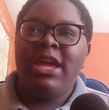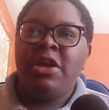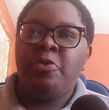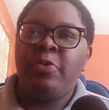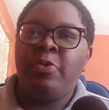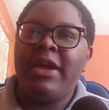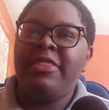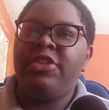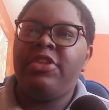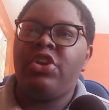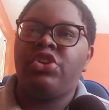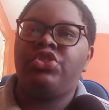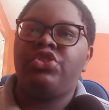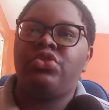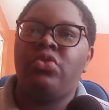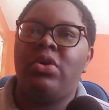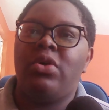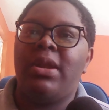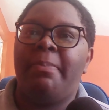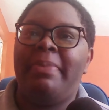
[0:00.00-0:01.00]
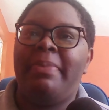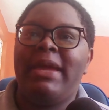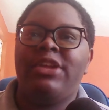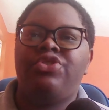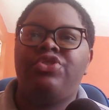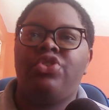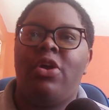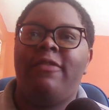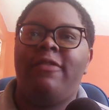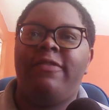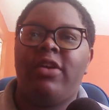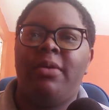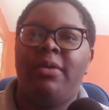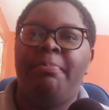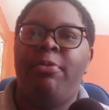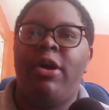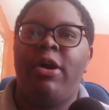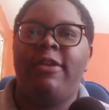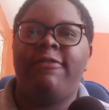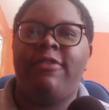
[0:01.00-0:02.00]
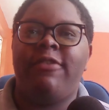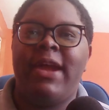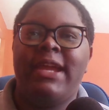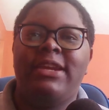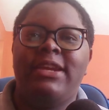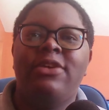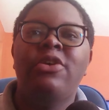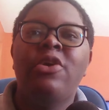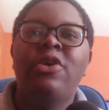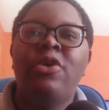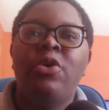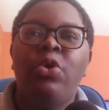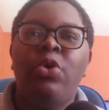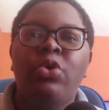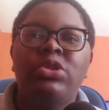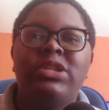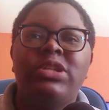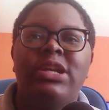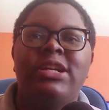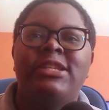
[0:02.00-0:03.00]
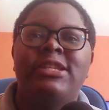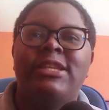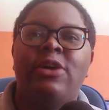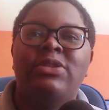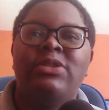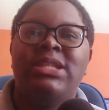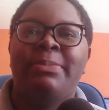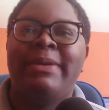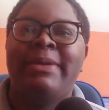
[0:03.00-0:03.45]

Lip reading: when they are shown a picture of her boyfriend, who turns out to